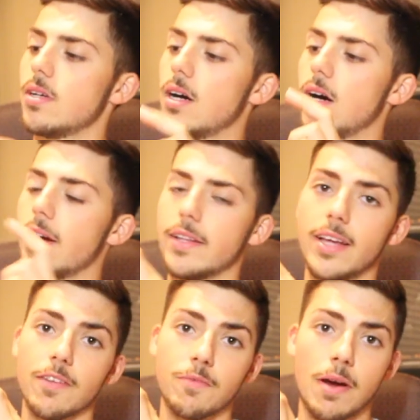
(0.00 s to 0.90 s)
Uh, I
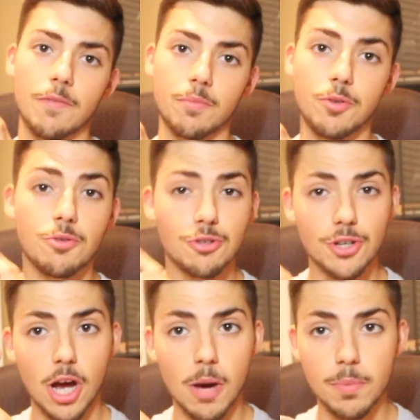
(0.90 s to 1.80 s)
got mine from
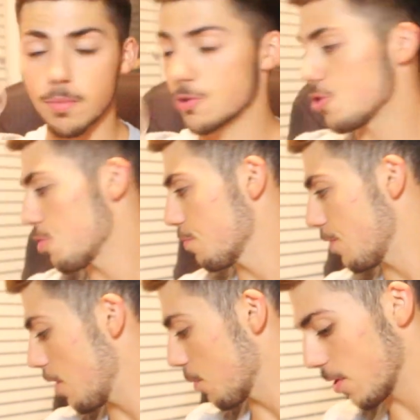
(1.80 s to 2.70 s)
NutriShop. I'm sure you can find